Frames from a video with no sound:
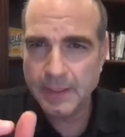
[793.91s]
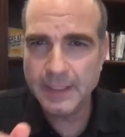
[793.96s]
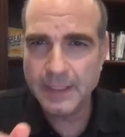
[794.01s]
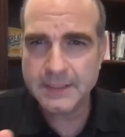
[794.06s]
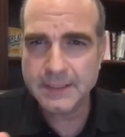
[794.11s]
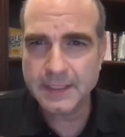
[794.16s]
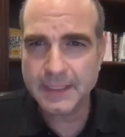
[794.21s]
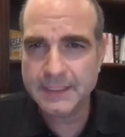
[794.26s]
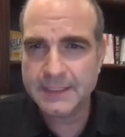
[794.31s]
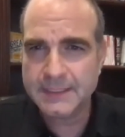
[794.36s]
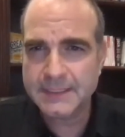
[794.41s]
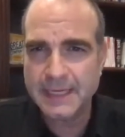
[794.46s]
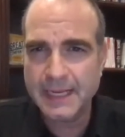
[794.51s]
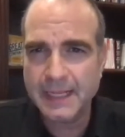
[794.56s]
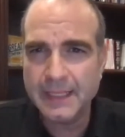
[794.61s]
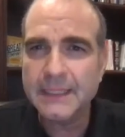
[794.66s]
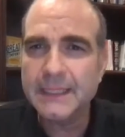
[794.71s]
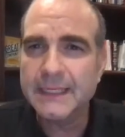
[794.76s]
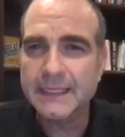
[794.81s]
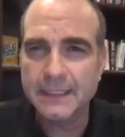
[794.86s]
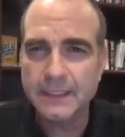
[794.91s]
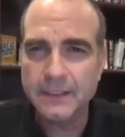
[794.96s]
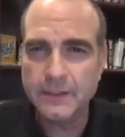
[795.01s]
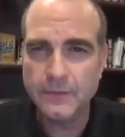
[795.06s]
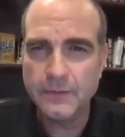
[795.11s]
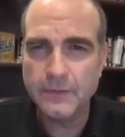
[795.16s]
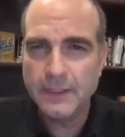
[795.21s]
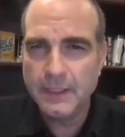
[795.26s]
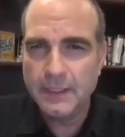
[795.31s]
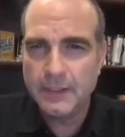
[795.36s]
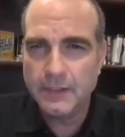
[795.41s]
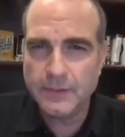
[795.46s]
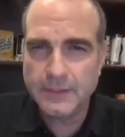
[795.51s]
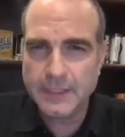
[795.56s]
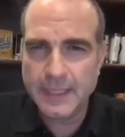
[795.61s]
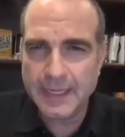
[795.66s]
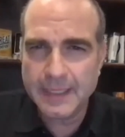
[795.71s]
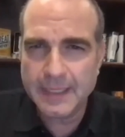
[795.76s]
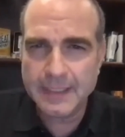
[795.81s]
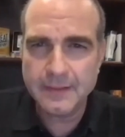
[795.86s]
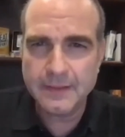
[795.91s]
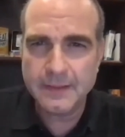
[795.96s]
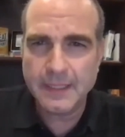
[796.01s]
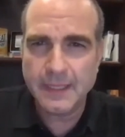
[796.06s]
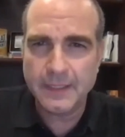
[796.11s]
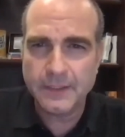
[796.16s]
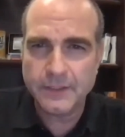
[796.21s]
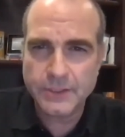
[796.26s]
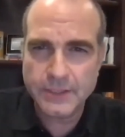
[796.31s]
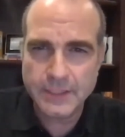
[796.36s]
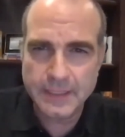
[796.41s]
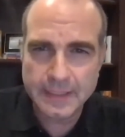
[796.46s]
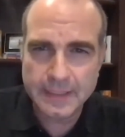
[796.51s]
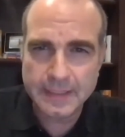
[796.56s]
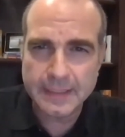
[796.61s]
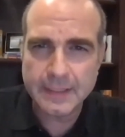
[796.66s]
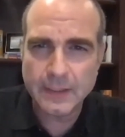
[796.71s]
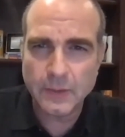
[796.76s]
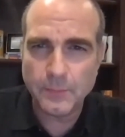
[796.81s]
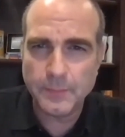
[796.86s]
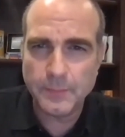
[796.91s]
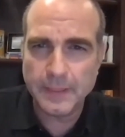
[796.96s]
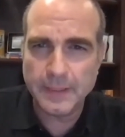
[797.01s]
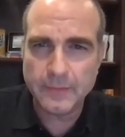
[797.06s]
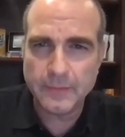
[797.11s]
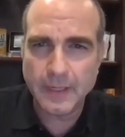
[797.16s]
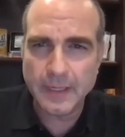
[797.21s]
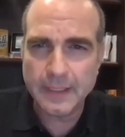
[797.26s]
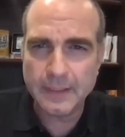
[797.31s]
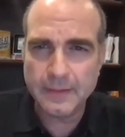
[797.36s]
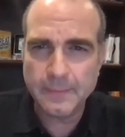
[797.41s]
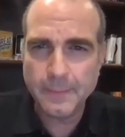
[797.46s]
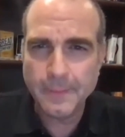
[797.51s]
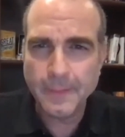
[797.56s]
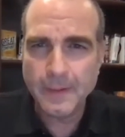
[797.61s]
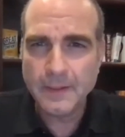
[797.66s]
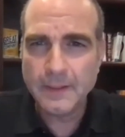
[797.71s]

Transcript: It's like sailing, and you take in that sheet a little bit, right?